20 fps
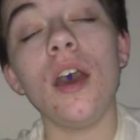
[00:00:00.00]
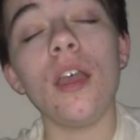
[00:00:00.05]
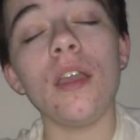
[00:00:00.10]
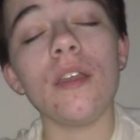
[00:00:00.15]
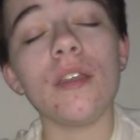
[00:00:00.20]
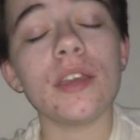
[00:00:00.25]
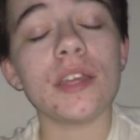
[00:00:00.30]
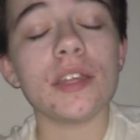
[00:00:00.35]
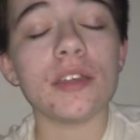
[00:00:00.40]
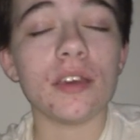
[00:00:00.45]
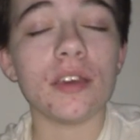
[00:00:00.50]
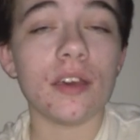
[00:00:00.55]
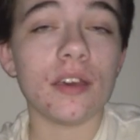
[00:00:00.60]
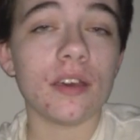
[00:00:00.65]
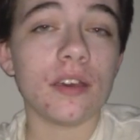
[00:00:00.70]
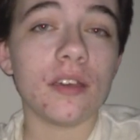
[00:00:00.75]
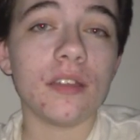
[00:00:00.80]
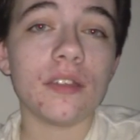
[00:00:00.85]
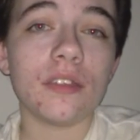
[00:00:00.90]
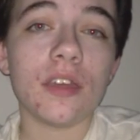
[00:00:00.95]
All right.
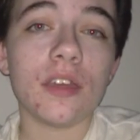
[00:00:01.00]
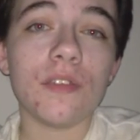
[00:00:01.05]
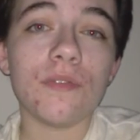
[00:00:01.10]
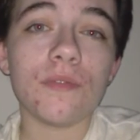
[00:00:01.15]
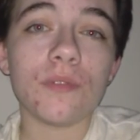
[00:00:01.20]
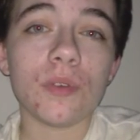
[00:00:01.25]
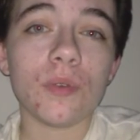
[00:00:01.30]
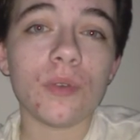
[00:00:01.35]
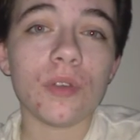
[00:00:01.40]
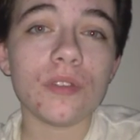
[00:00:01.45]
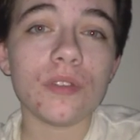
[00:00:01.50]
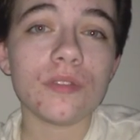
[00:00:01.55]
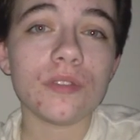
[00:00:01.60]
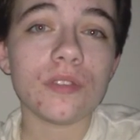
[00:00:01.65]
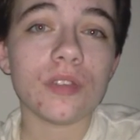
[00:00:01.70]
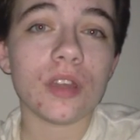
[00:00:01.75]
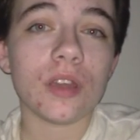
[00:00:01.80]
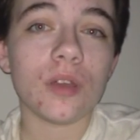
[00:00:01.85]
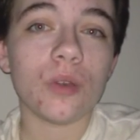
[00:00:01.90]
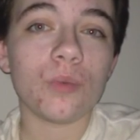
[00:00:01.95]
Thank you for the
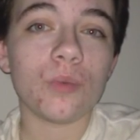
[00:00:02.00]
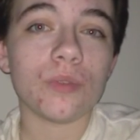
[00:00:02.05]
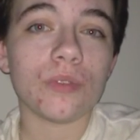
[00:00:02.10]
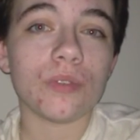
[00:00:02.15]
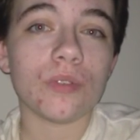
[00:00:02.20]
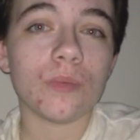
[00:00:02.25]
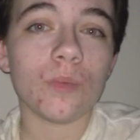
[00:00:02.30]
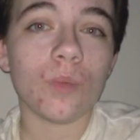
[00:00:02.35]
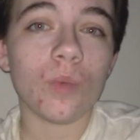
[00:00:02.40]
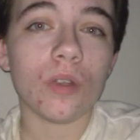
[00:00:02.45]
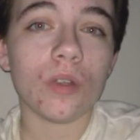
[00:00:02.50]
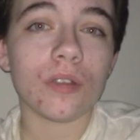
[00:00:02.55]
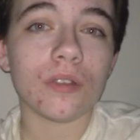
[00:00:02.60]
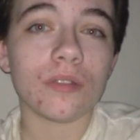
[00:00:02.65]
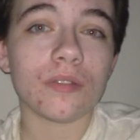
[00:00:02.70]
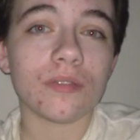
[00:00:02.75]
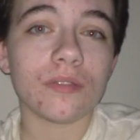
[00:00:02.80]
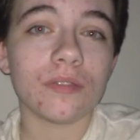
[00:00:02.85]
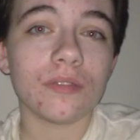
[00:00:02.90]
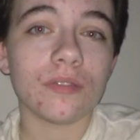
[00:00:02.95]
question. I hope there are more
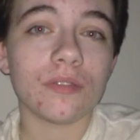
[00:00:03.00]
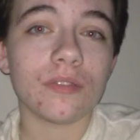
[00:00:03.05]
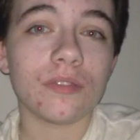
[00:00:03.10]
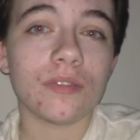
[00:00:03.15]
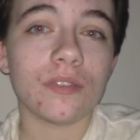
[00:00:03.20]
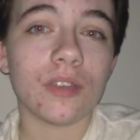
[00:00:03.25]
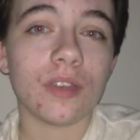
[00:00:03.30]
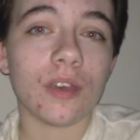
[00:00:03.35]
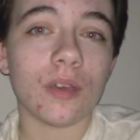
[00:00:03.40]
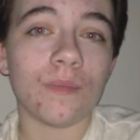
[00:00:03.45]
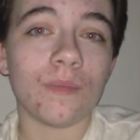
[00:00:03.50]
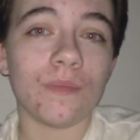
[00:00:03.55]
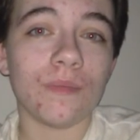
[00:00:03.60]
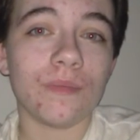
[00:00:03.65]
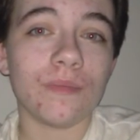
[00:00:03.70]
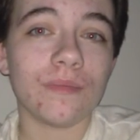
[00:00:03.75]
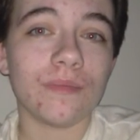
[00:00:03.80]
to come.